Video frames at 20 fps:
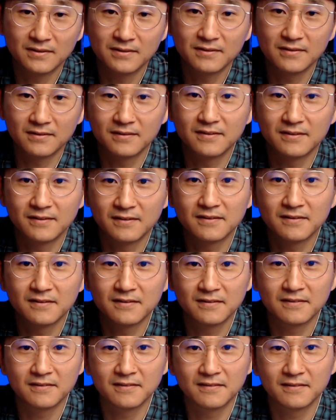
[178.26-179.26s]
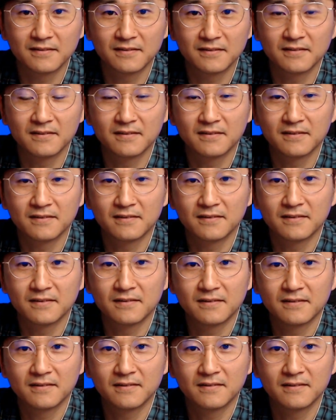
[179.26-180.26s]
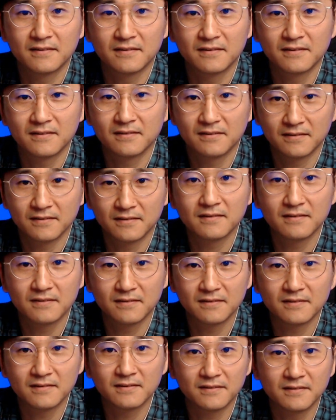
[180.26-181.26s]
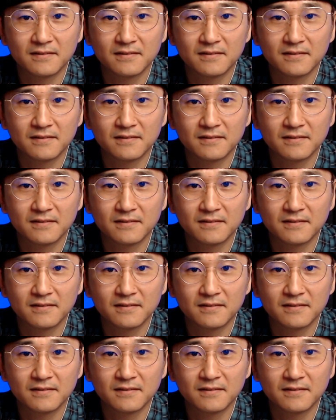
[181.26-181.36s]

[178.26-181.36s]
(not speaking)